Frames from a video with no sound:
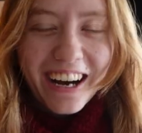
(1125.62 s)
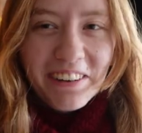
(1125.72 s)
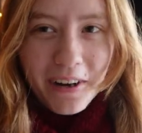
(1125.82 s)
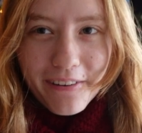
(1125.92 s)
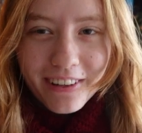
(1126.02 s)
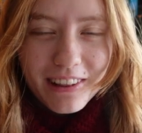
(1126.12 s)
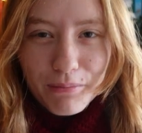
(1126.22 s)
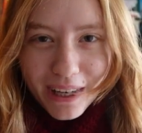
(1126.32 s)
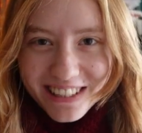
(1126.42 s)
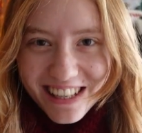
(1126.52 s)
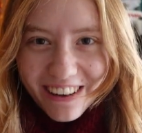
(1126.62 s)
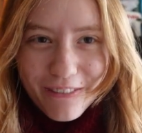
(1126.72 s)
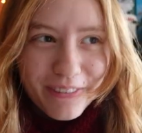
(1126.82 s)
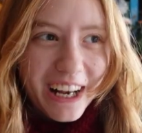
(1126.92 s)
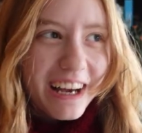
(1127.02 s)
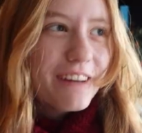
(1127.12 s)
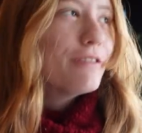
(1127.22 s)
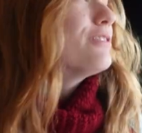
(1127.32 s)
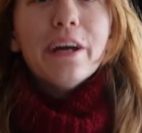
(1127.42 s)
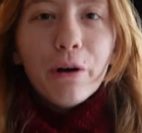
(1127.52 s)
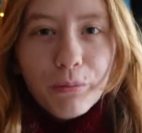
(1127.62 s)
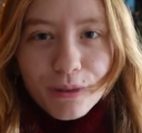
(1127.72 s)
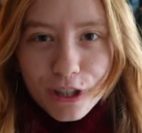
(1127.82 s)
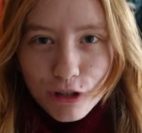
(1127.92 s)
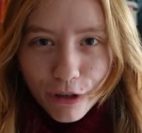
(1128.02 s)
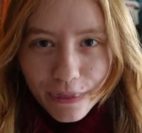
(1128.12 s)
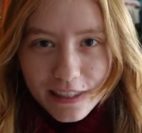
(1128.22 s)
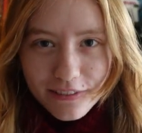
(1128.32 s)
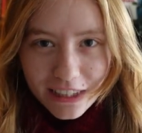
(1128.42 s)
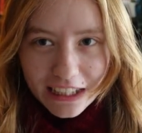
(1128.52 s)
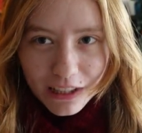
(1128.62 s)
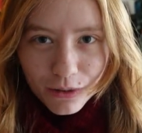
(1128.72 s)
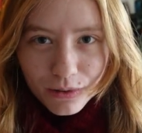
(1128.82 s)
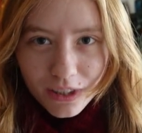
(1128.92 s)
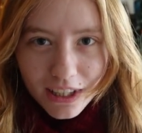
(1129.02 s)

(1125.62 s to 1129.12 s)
I'm having the best day of my life. I hope you enjoyed this video.